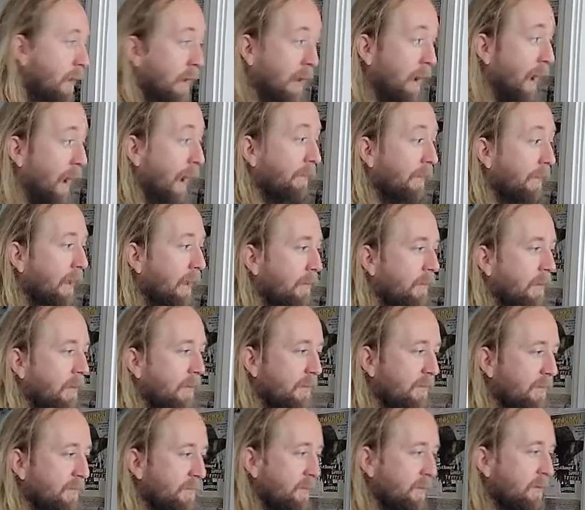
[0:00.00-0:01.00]
And then
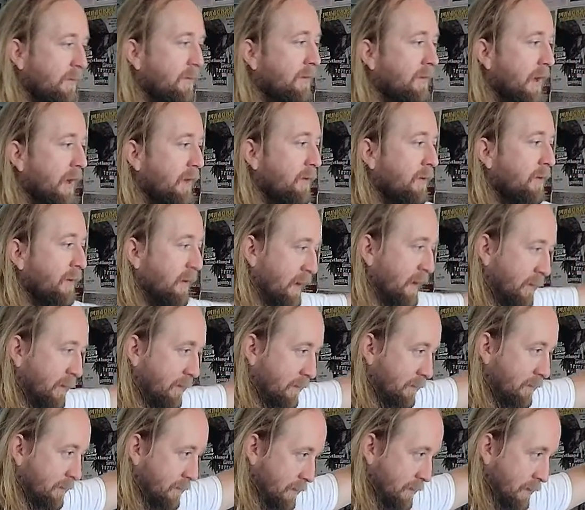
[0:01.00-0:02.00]
the sooner that you can,
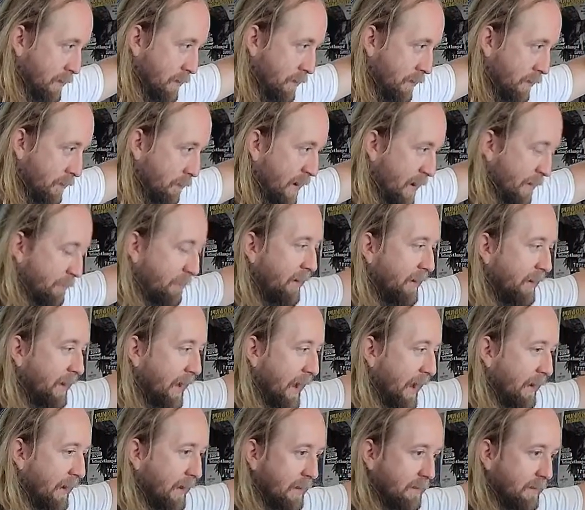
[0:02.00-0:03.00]

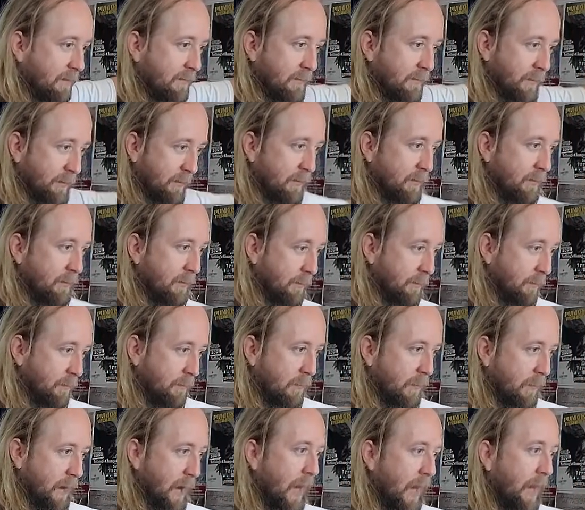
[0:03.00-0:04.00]
replicate it to the
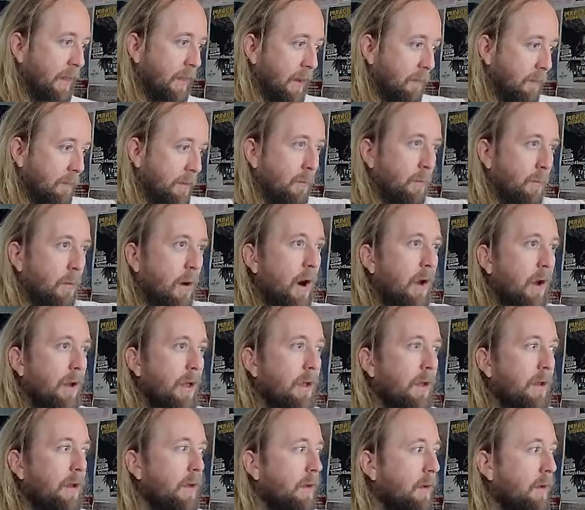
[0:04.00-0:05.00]
way that we want
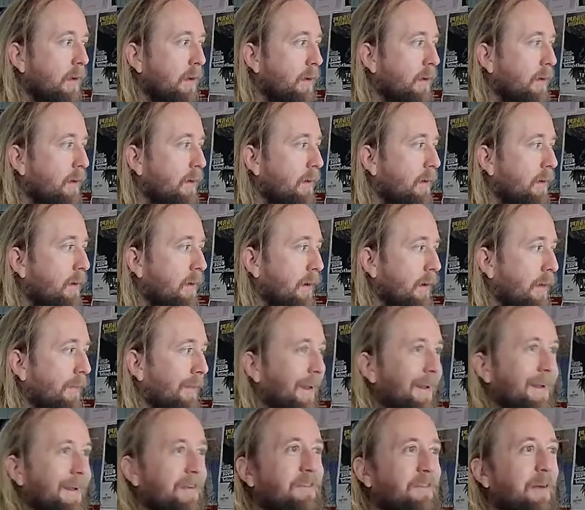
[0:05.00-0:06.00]
it,
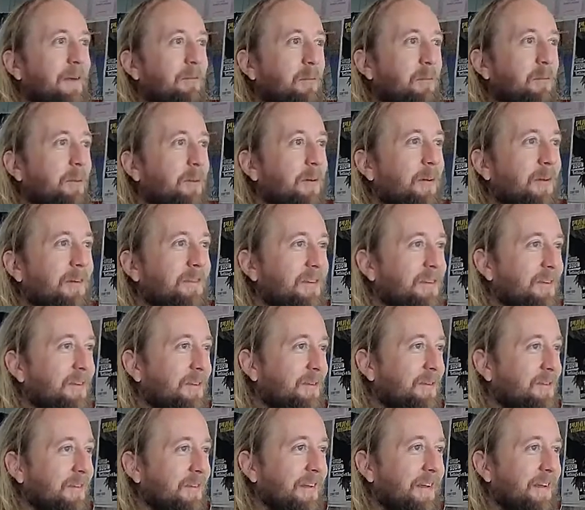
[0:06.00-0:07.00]
then each time we rehearse it,
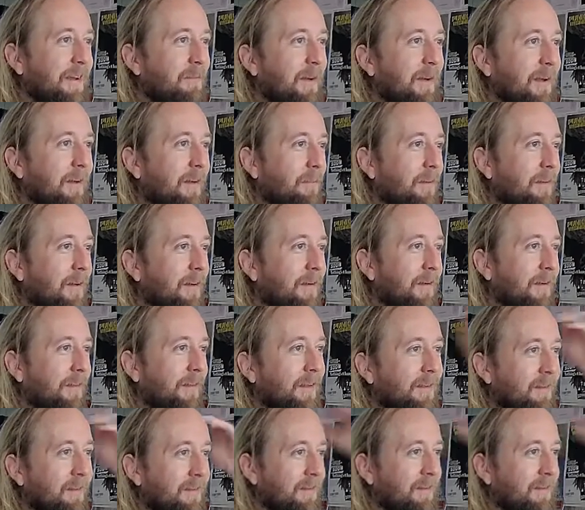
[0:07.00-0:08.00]
you're just going to get better and better, and
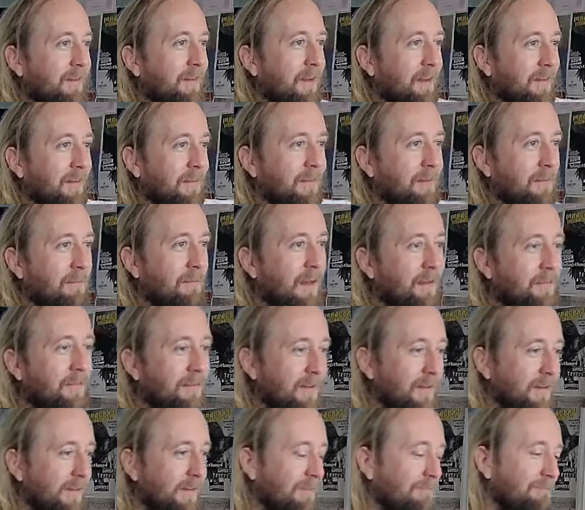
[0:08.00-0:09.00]
then it's just going to get
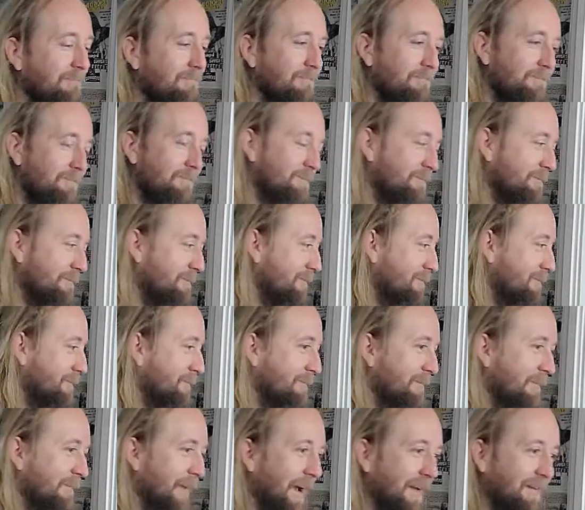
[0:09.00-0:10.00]
cemented.
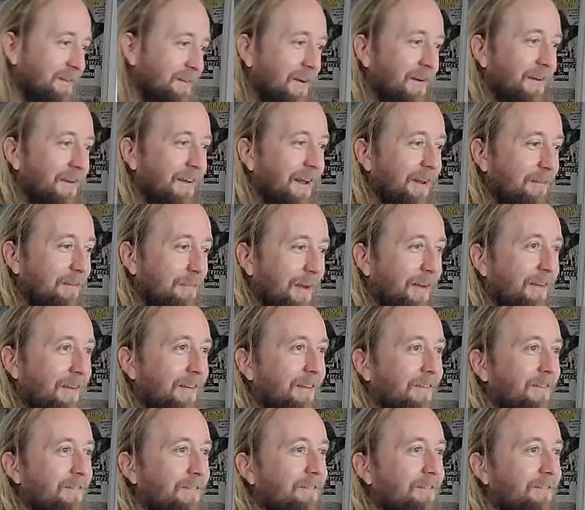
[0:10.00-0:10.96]
Yeah, it's already getting better.